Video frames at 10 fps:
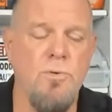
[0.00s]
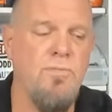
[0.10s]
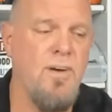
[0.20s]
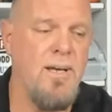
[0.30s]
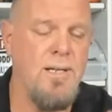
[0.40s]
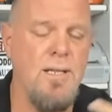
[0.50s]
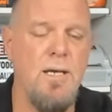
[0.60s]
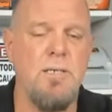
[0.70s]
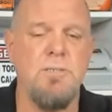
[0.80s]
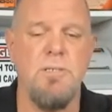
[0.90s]
We're
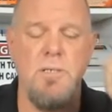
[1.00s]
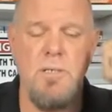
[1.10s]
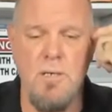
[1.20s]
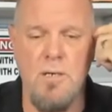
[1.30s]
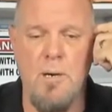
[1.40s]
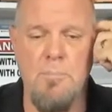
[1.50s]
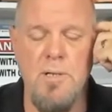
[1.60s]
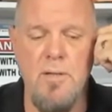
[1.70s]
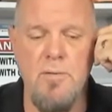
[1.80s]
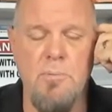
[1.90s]
finalizing a
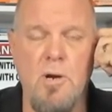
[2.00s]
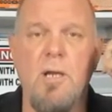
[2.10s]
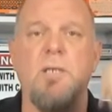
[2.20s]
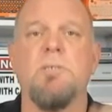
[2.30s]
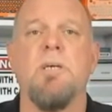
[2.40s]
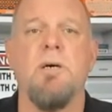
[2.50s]
couple other products